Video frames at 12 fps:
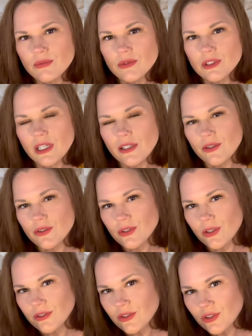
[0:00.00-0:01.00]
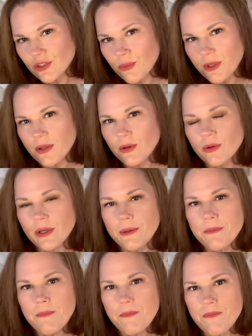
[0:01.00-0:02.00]
Now you're starting to show me, okay,
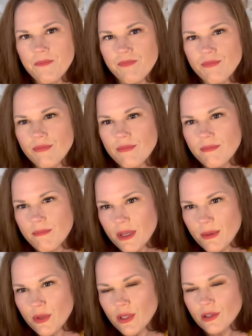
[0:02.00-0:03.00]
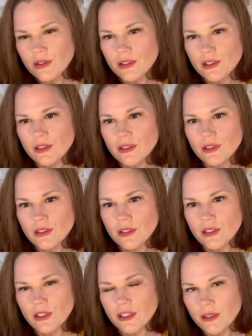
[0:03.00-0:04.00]
maybe
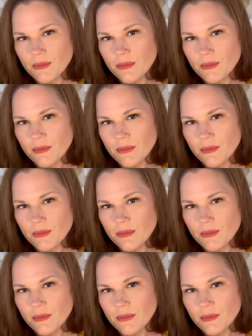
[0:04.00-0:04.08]
I can